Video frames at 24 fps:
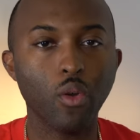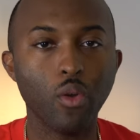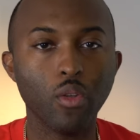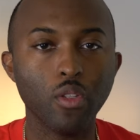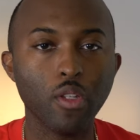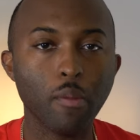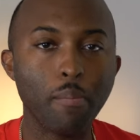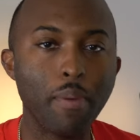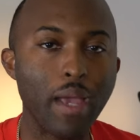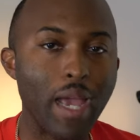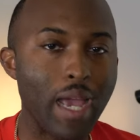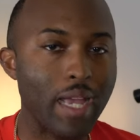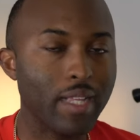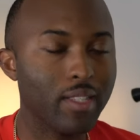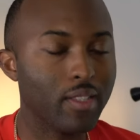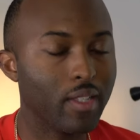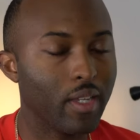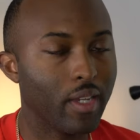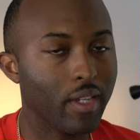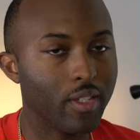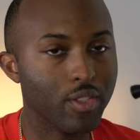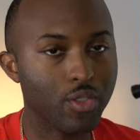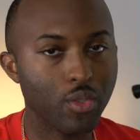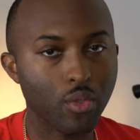on the patent
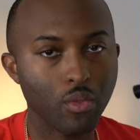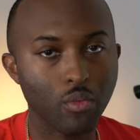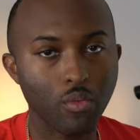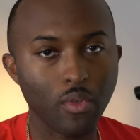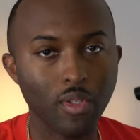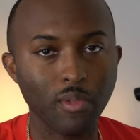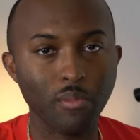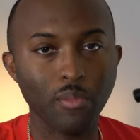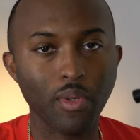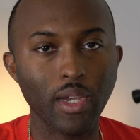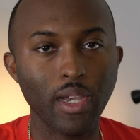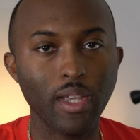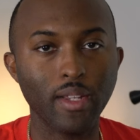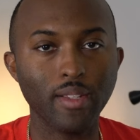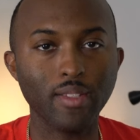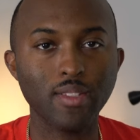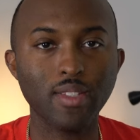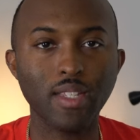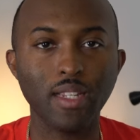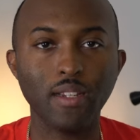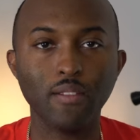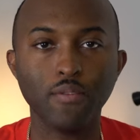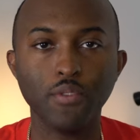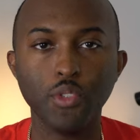Air Jordan 1 Bred
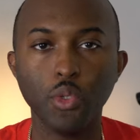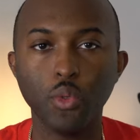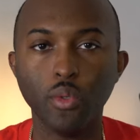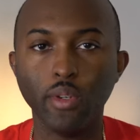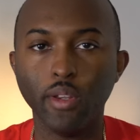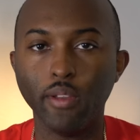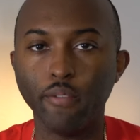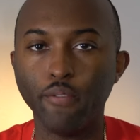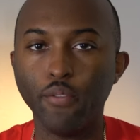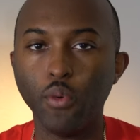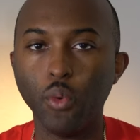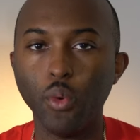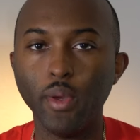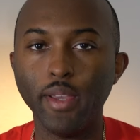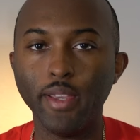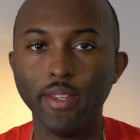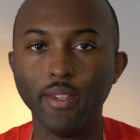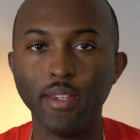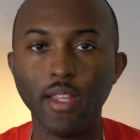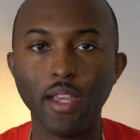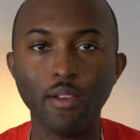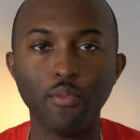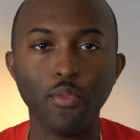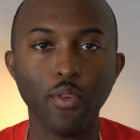instead of doing a full
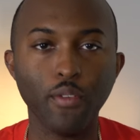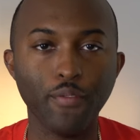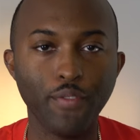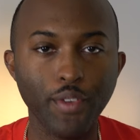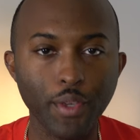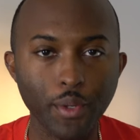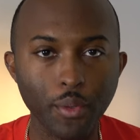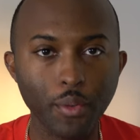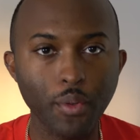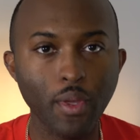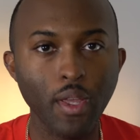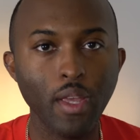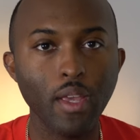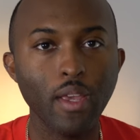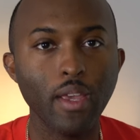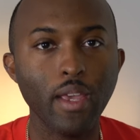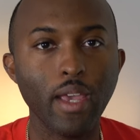in-depth review.